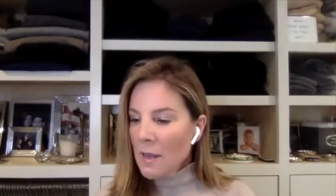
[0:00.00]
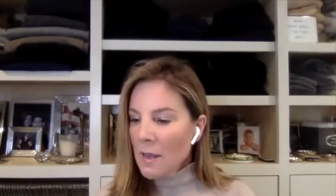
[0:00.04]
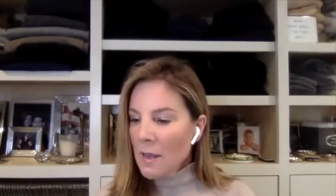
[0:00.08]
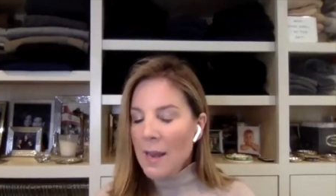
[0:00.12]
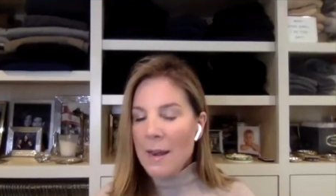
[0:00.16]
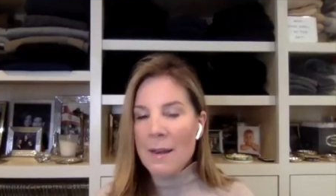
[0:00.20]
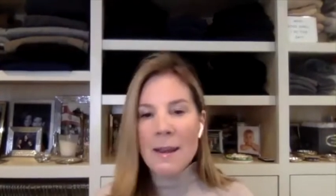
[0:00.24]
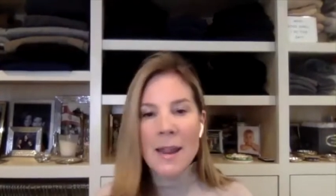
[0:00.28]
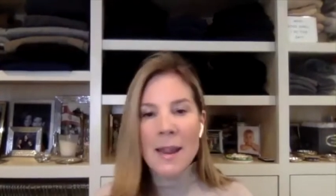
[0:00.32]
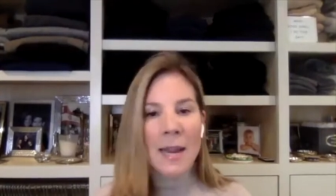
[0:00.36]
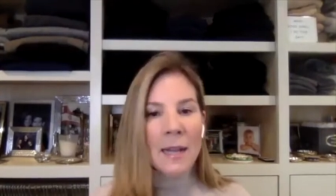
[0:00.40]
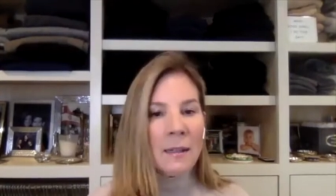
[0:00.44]

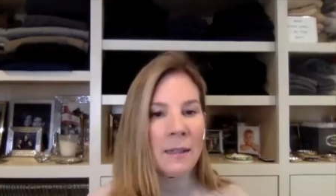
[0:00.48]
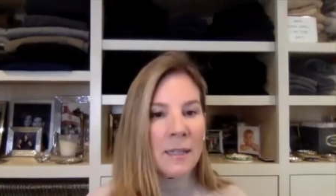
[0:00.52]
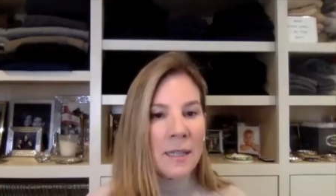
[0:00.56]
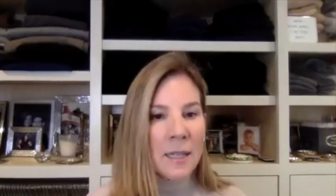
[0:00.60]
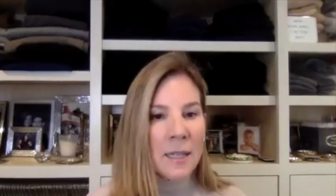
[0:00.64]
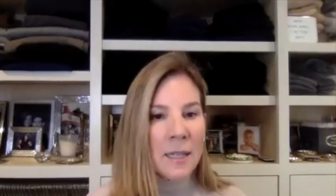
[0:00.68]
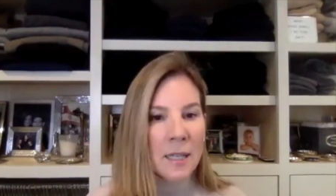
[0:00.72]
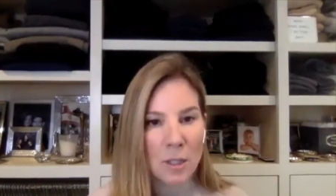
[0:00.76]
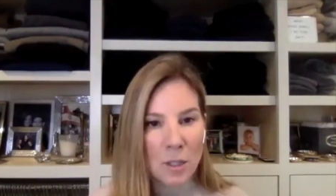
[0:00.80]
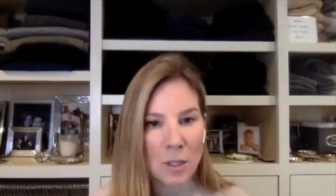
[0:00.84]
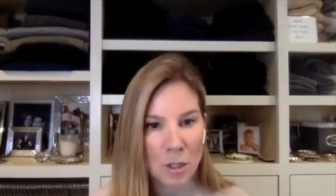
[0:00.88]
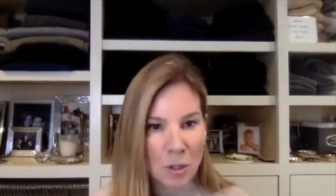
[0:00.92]

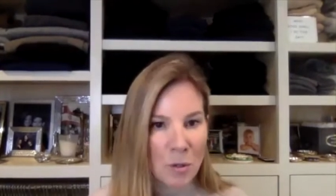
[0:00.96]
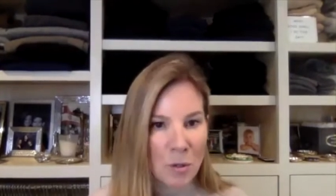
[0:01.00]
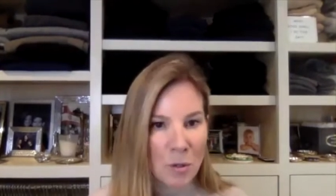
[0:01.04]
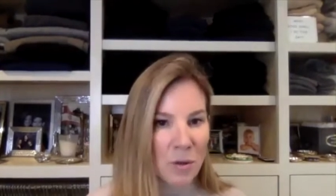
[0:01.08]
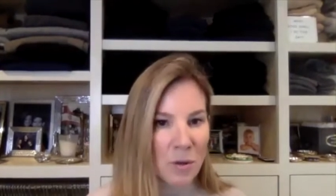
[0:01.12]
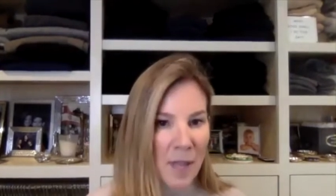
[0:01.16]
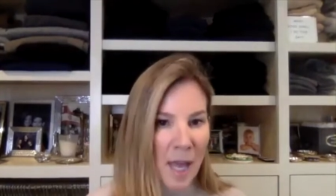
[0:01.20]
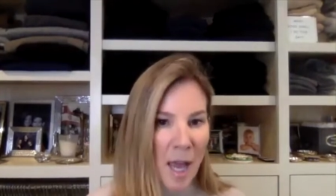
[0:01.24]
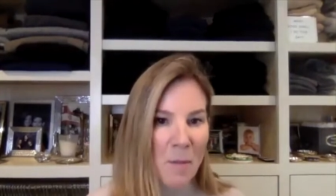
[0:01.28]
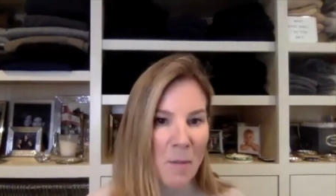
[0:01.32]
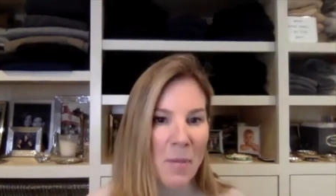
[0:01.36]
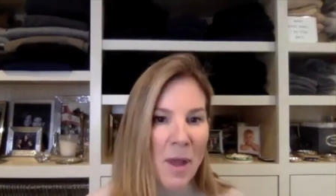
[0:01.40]
innately
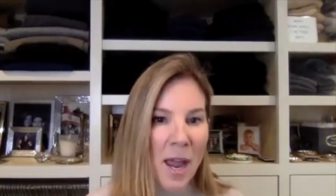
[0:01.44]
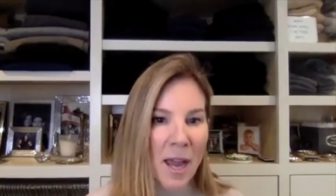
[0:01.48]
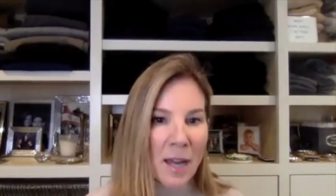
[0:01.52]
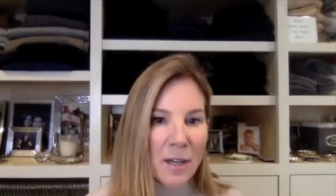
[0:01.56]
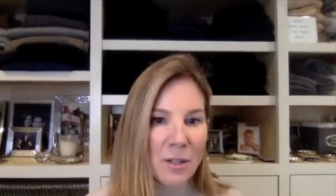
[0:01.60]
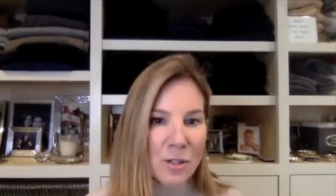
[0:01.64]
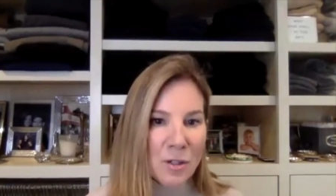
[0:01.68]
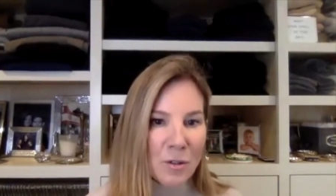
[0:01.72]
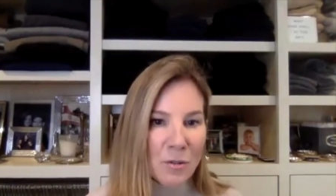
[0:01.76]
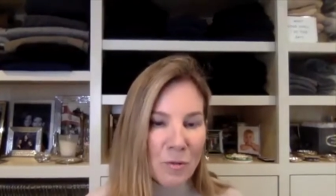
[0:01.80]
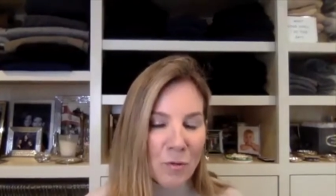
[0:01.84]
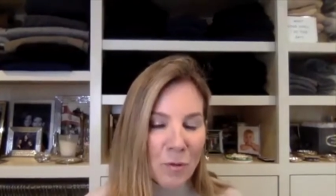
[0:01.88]
exude that
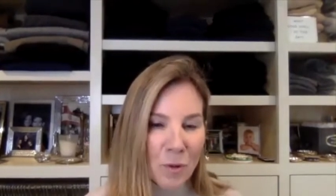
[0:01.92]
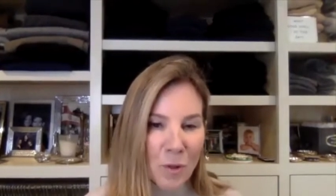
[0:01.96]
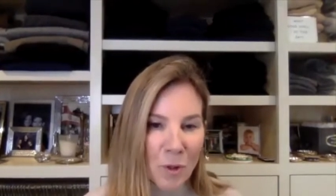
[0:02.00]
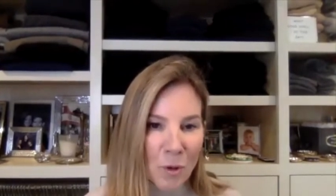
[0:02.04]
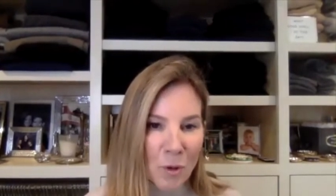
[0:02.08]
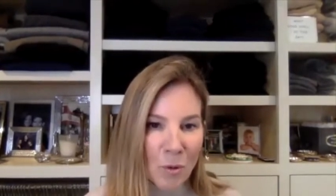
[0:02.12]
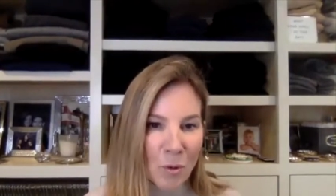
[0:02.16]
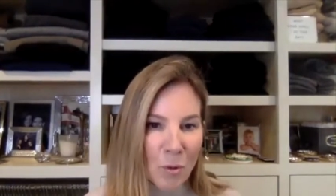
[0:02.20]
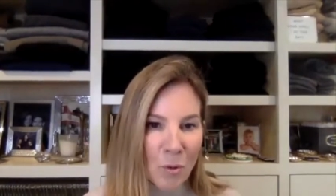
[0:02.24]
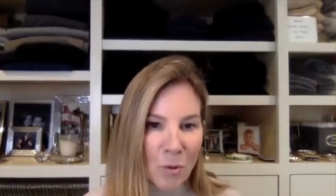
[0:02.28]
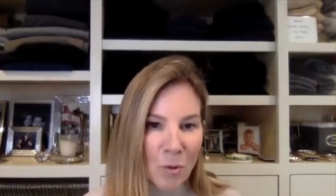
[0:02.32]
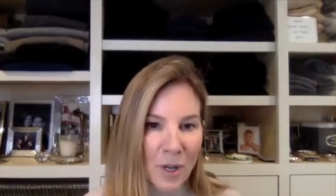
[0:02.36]
passion for
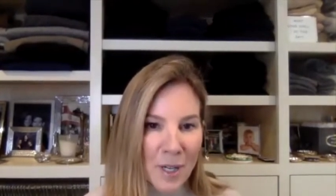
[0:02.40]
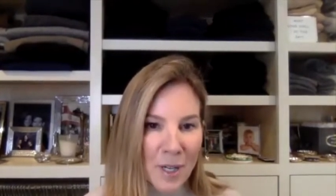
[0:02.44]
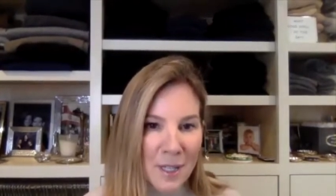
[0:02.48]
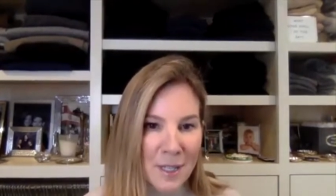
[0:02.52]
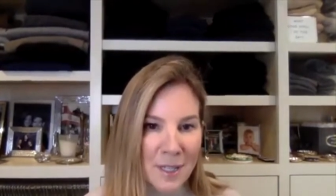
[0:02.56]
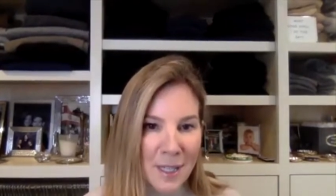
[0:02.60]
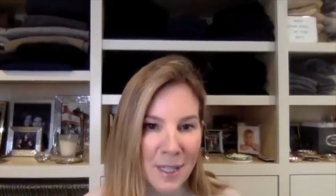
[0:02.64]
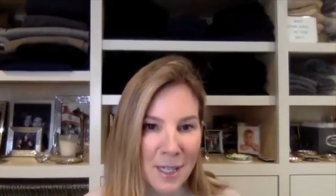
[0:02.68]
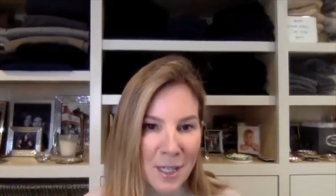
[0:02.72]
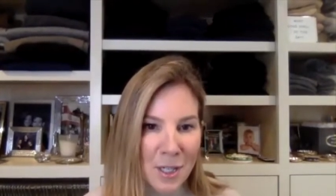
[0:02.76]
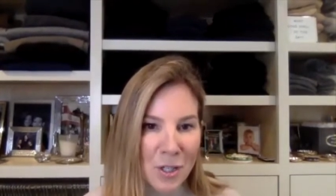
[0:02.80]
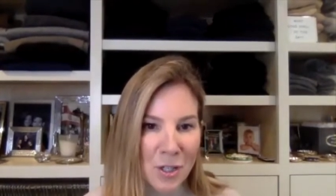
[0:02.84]
their
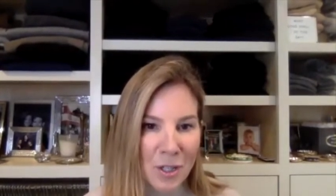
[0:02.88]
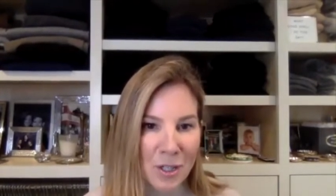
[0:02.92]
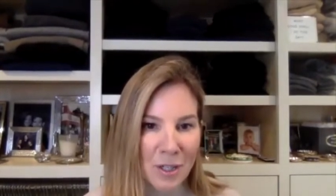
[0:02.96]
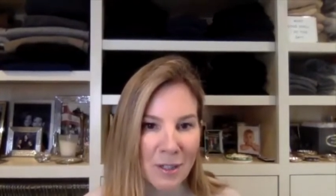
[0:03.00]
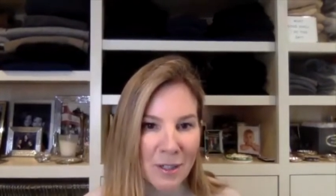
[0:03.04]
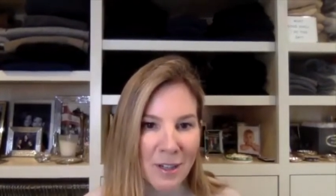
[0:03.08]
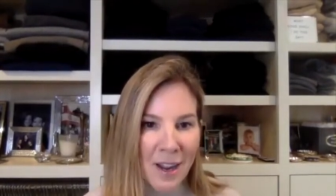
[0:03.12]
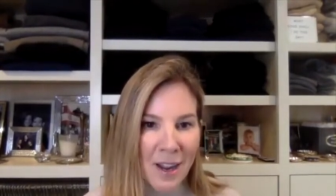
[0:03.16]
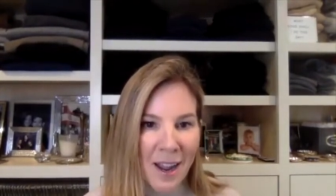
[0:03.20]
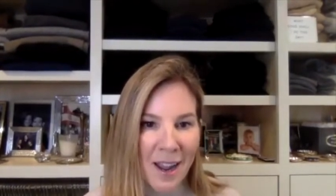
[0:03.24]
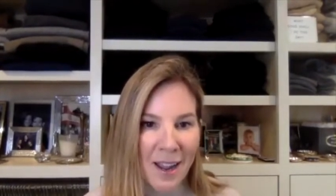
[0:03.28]
organization.